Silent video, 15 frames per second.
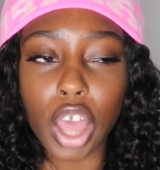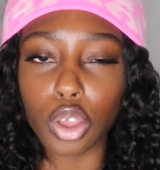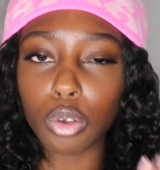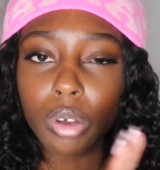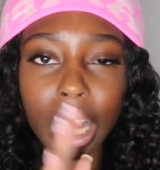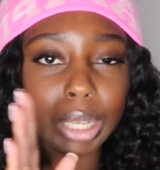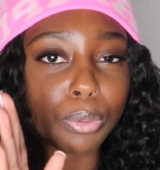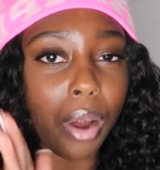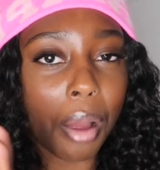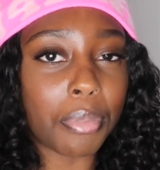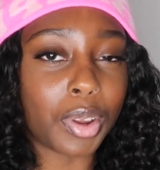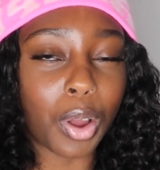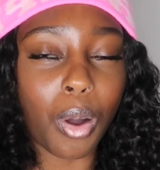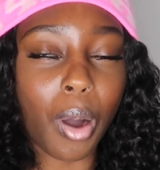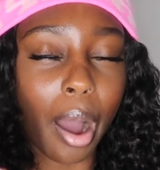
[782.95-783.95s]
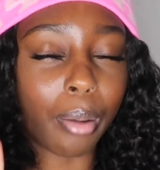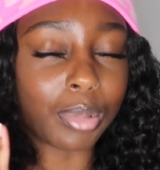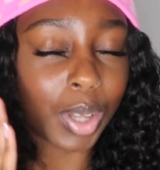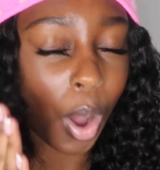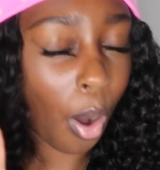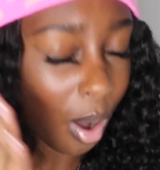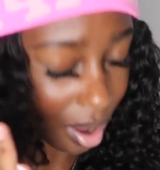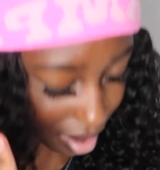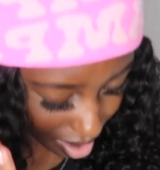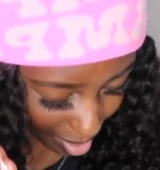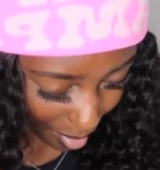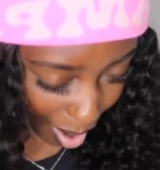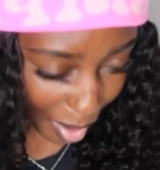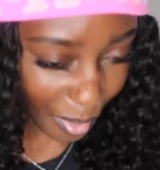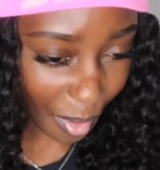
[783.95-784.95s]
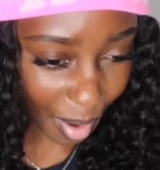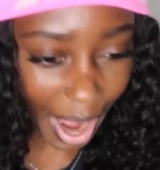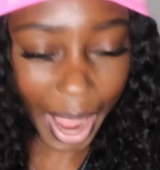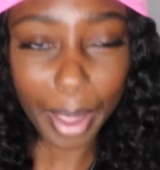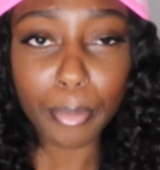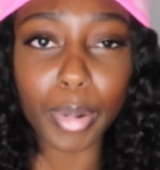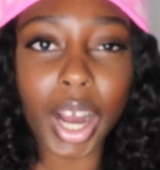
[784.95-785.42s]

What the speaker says: You guys probably know who I'm talking about, okay?